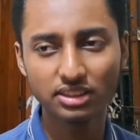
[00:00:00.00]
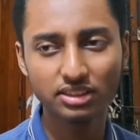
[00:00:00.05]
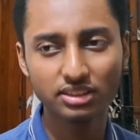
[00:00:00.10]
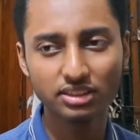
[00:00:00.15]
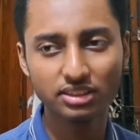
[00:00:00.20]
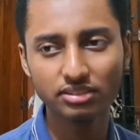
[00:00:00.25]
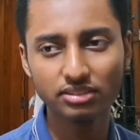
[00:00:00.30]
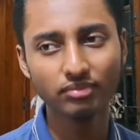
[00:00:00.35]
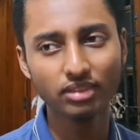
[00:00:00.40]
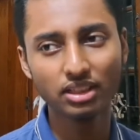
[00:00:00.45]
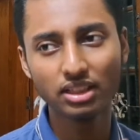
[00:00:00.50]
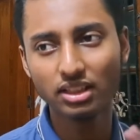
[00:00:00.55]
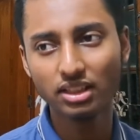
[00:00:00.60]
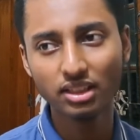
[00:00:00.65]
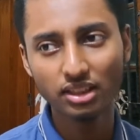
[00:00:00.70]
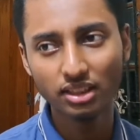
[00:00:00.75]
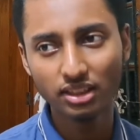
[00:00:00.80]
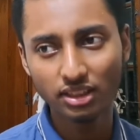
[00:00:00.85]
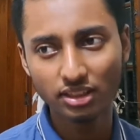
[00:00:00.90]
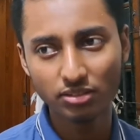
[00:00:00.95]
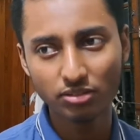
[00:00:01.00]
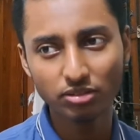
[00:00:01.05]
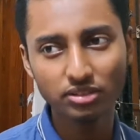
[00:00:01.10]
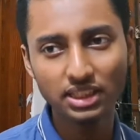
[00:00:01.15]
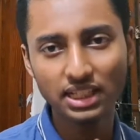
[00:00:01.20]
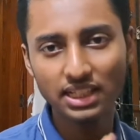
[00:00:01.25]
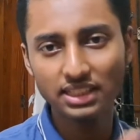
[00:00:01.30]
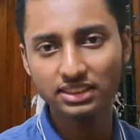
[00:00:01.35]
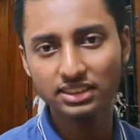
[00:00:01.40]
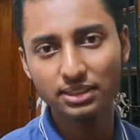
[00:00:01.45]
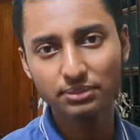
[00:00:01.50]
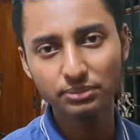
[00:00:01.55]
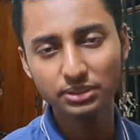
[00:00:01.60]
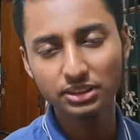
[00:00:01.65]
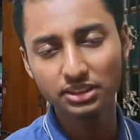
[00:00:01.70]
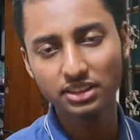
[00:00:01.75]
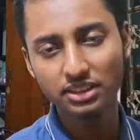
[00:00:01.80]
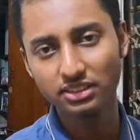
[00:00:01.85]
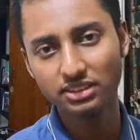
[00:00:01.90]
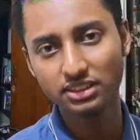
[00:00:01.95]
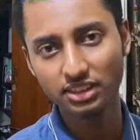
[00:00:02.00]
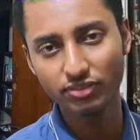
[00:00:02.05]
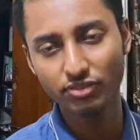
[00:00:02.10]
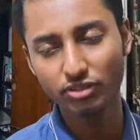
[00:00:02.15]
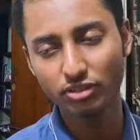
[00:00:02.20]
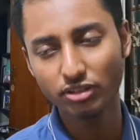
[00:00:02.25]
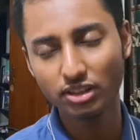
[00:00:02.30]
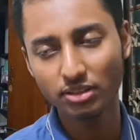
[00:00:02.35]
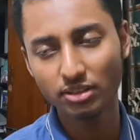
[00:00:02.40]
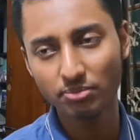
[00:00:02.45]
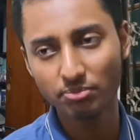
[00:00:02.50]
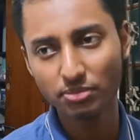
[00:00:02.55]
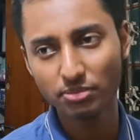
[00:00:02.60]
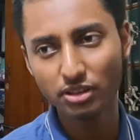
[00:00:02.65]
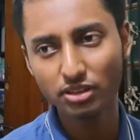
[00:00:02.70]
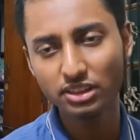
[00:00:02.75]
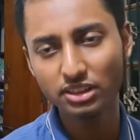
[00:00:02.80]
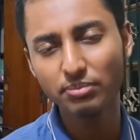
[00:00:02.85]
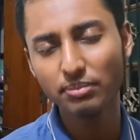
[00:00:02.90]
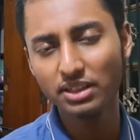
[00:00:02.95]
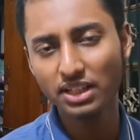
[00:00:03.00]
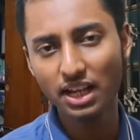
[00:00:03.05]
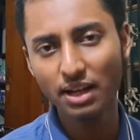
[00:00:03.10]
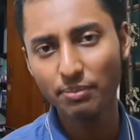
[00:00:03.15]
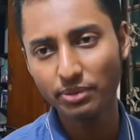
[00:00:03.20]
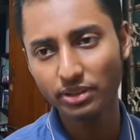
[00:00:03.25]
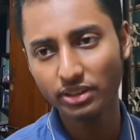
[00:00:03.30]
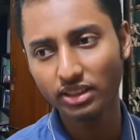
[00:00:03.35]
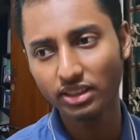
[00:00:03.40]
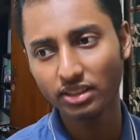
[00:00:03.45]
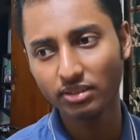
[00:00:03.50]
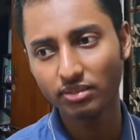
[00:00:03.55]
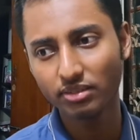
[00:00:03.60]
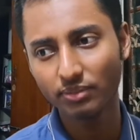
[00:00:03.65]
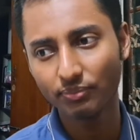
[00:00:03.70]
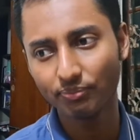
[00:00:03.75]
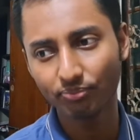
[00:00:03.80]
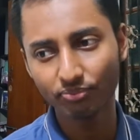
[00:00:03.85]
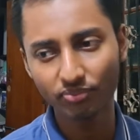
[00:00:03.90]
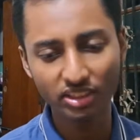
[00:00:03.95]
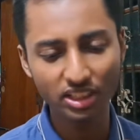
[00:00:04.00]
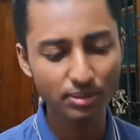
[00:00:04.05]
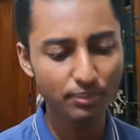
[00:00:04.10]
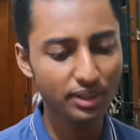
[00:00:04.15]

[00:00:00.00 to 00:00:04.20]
like because that's literally the best thing you can do, and that's like study for your next paper.